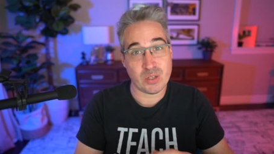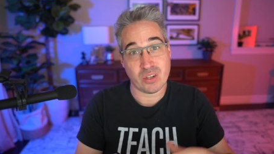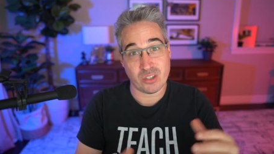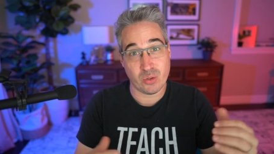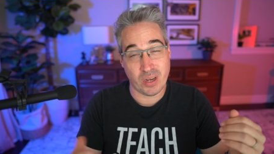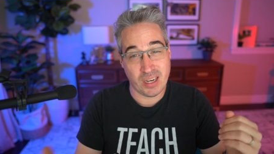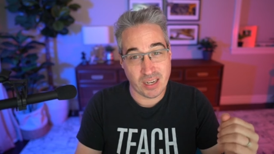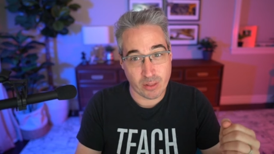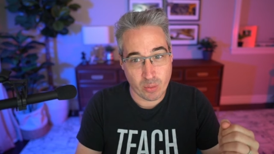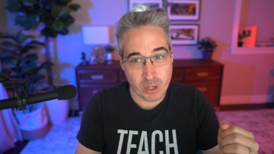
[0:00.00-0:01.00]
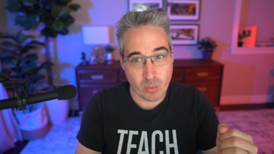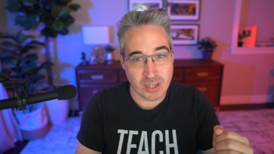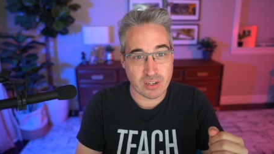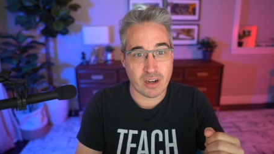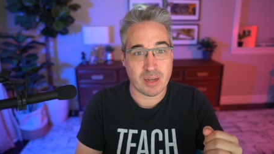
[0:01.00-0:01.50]
There's also another one where
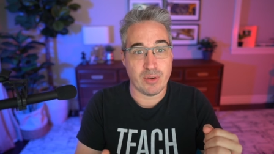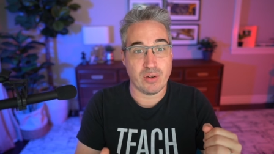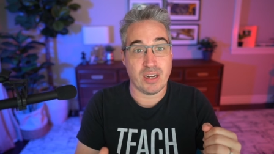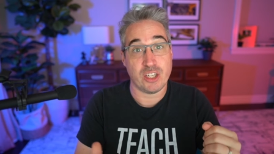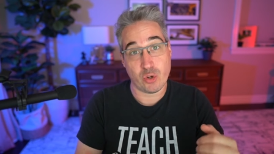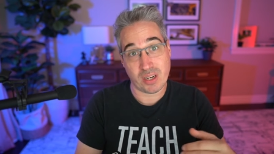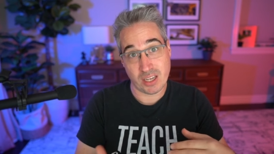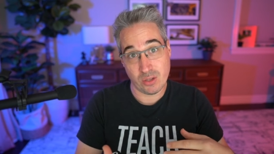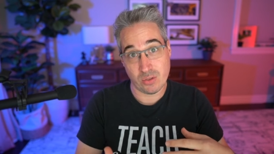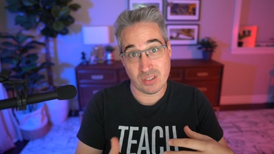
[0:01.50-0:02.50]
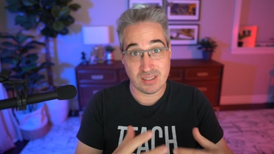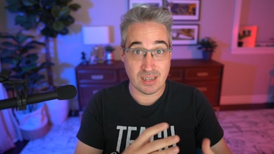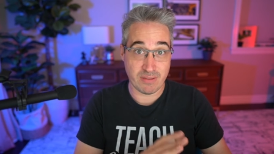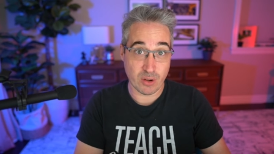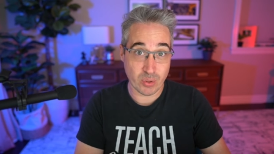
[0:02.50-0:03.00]
I talk about a trick I use to
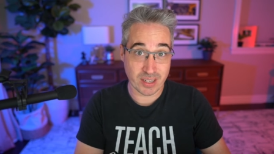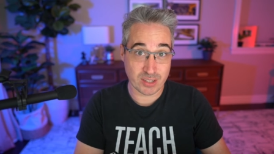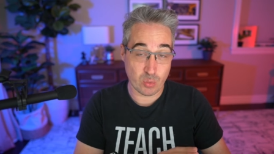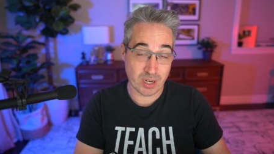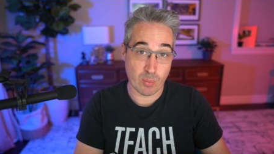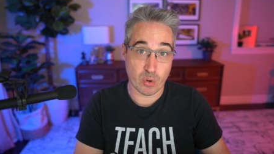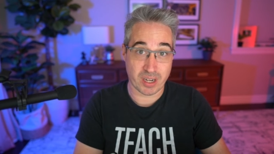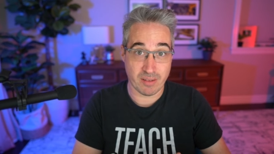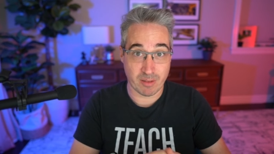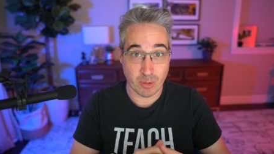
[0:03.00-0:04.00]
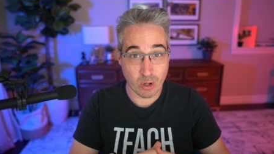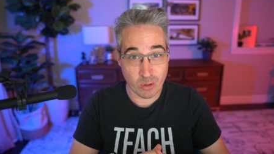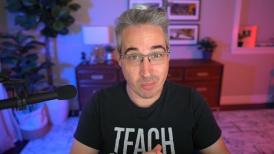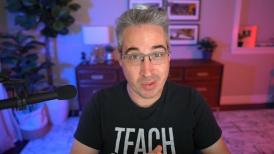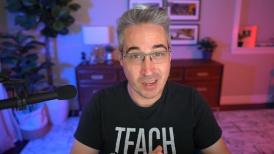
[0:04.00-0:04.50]
stay focused when I'm working from
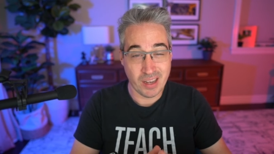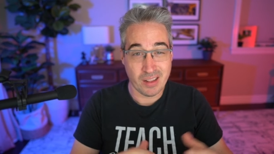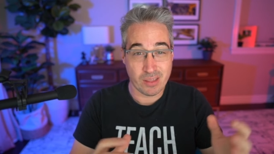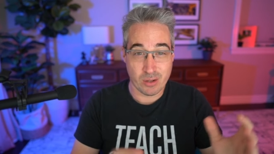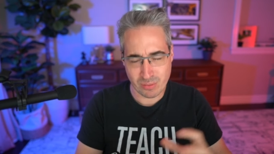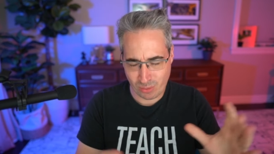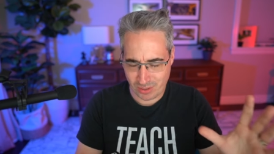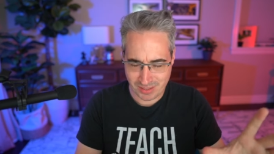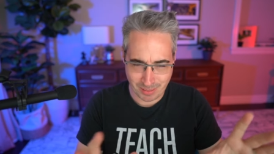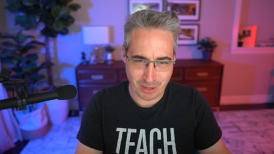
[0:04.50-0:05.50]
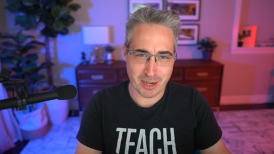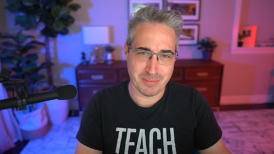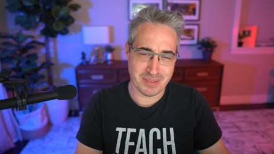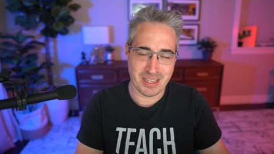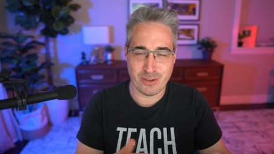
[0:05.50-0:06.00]
home. Though, of course,
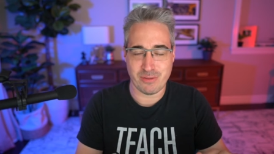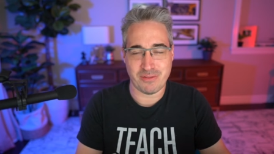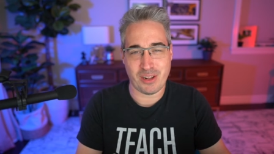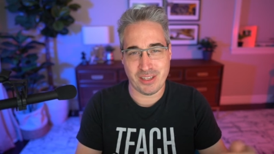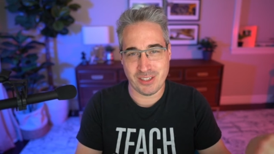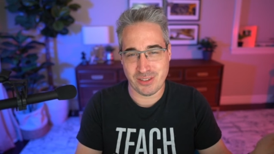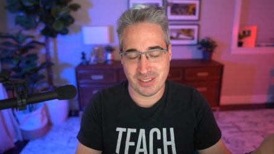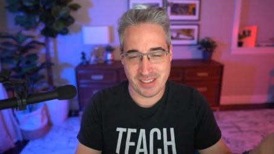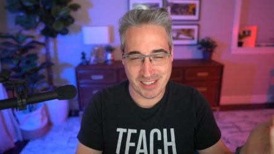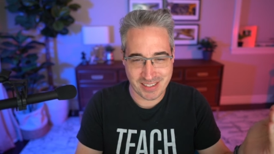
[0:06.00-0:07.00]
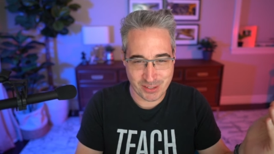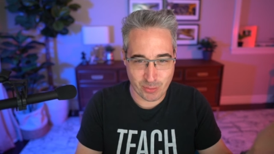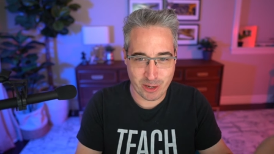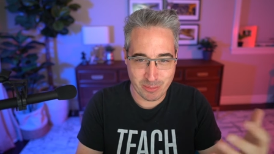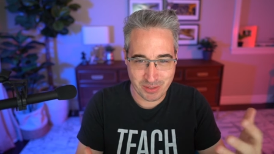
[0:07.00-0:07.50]
sometimes they do fall into the CSS
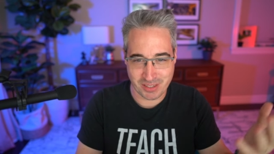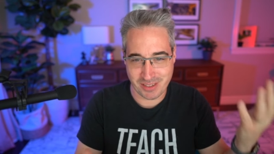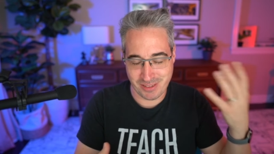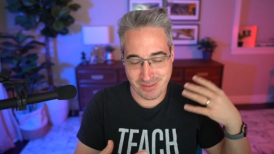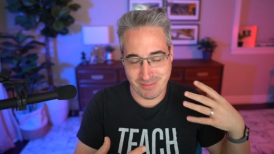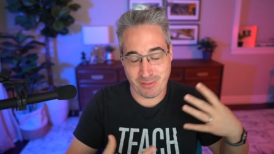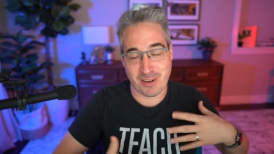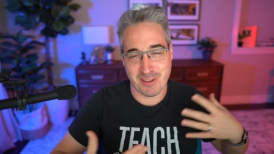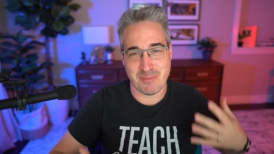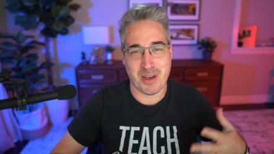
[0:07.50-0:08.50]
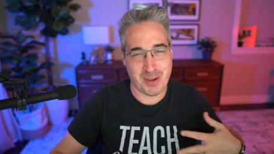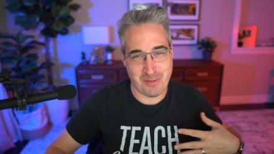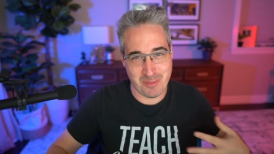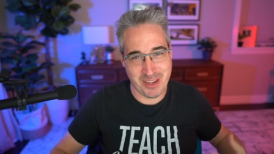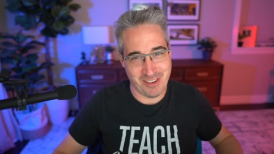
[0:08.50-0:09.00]
realm just because front of mind
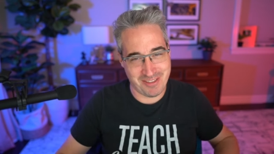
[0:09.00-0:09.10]
for me